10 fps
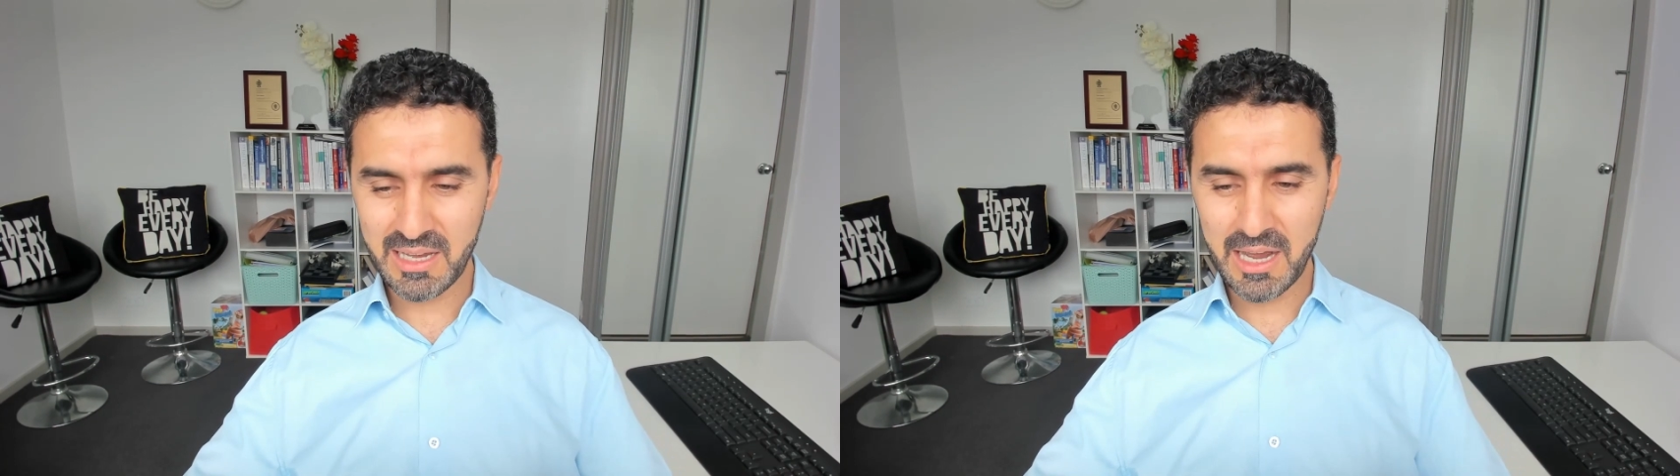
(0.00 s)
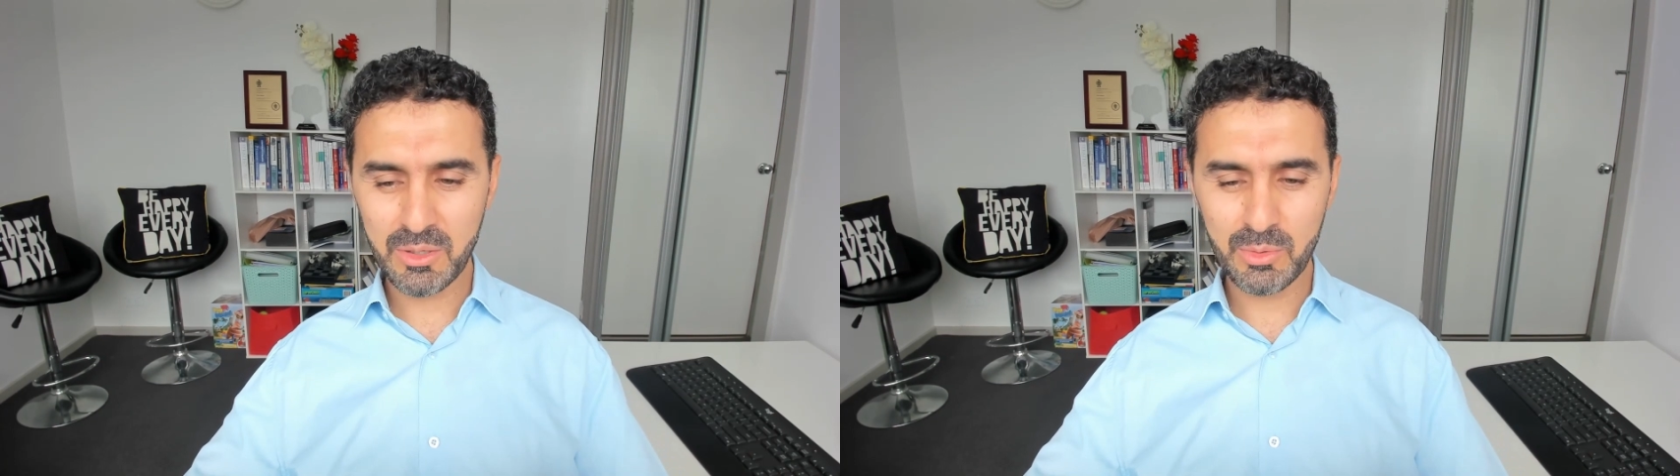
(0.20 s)

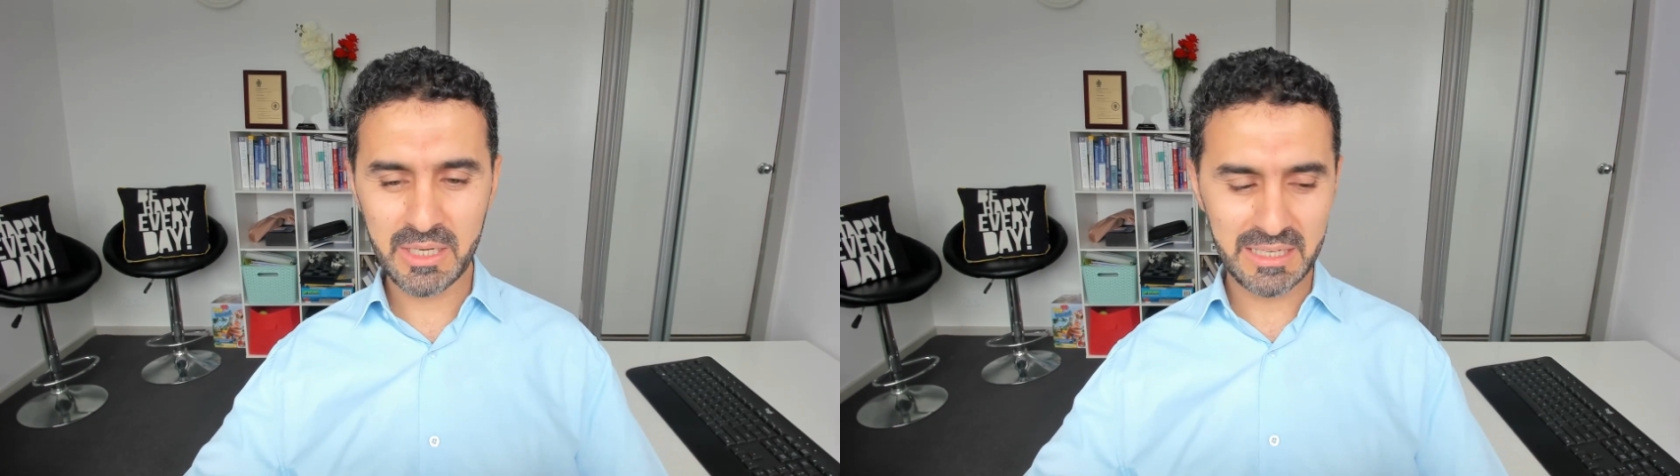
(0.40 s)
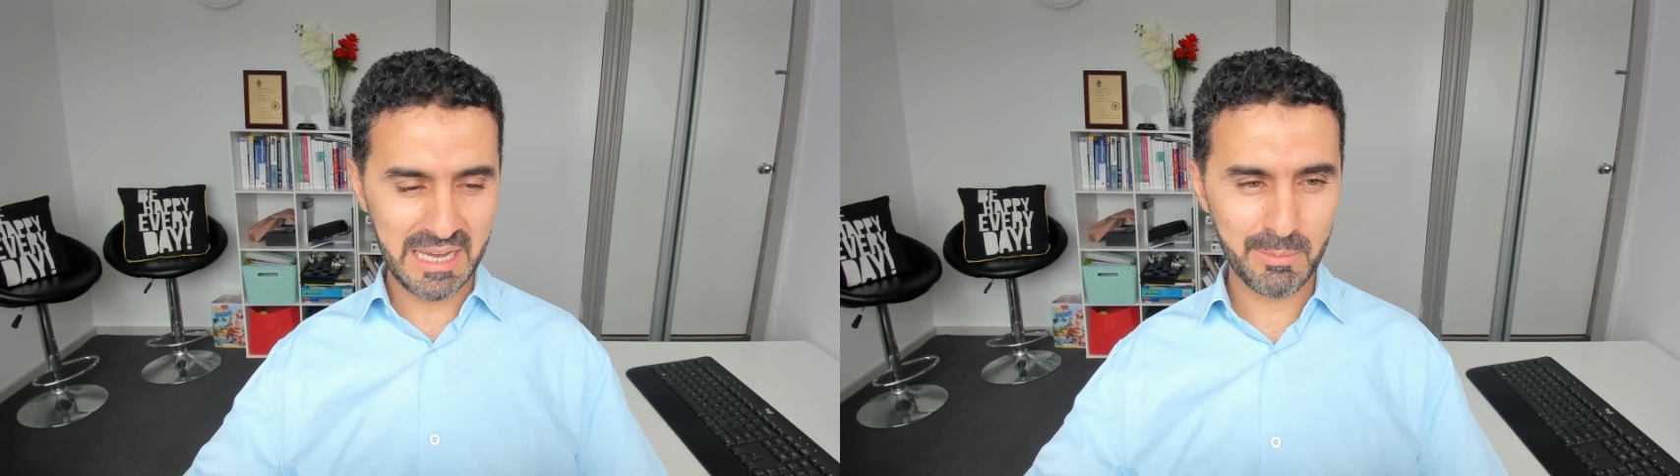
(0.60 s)
how do
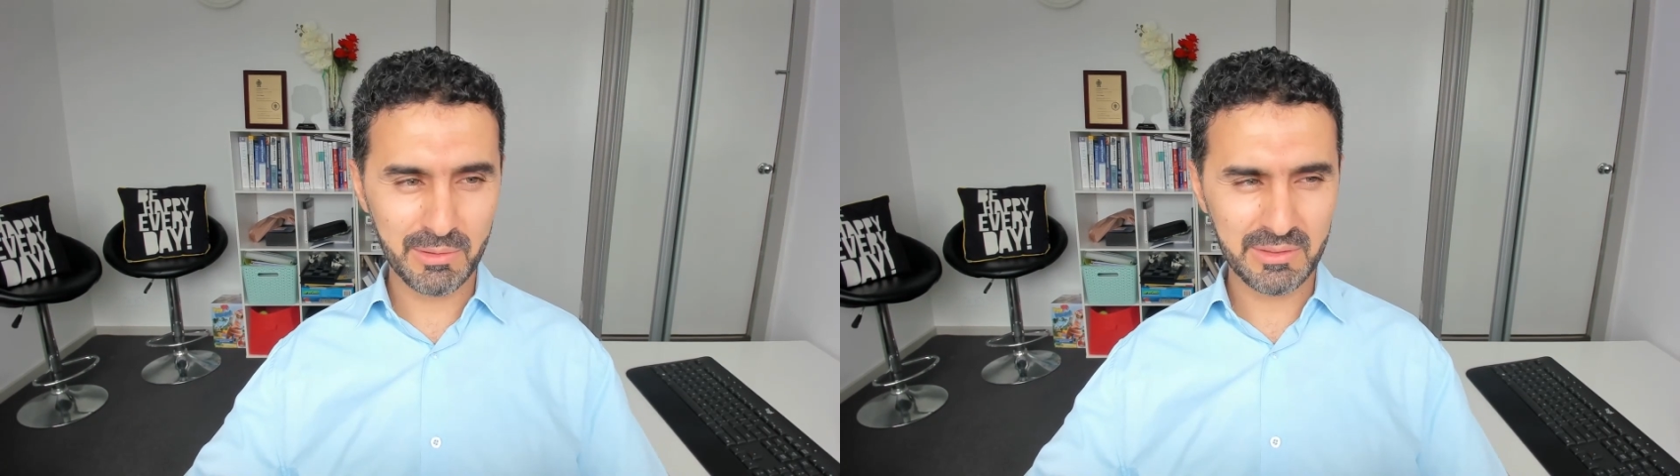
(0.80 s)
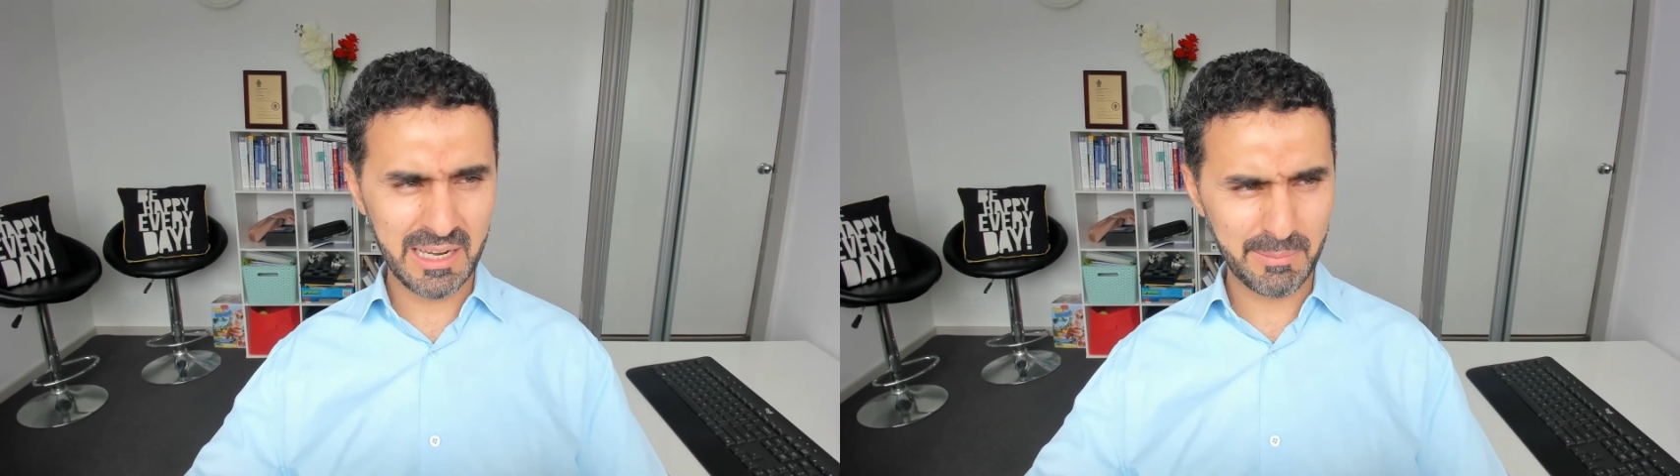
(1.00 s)
we
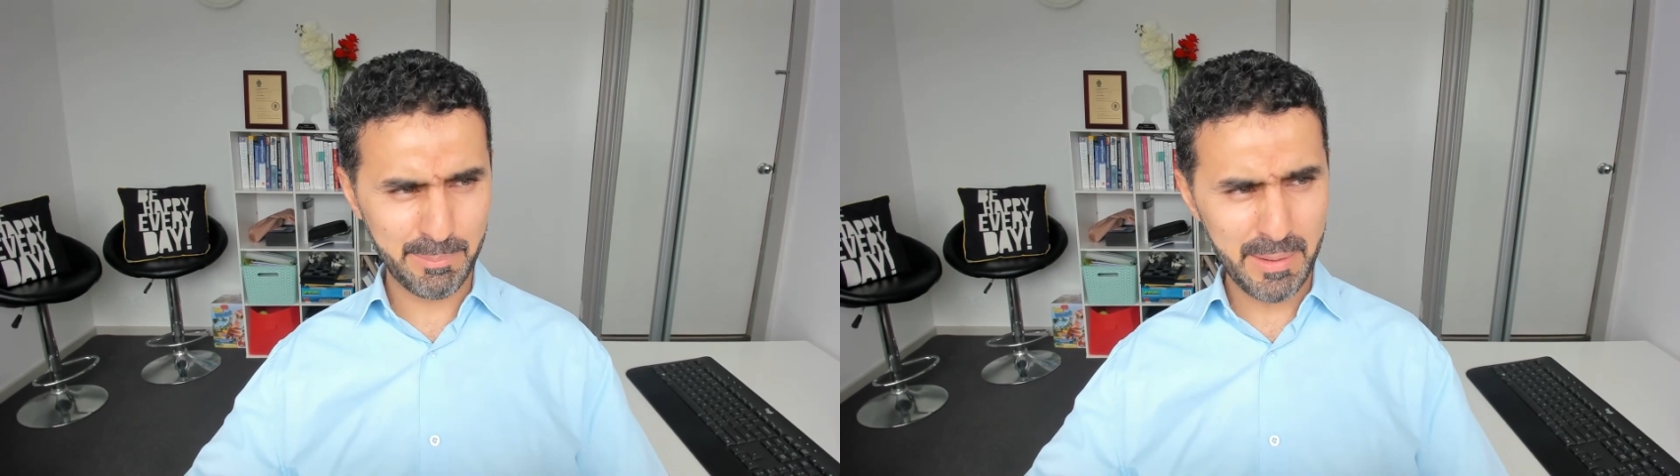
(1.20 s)
enable that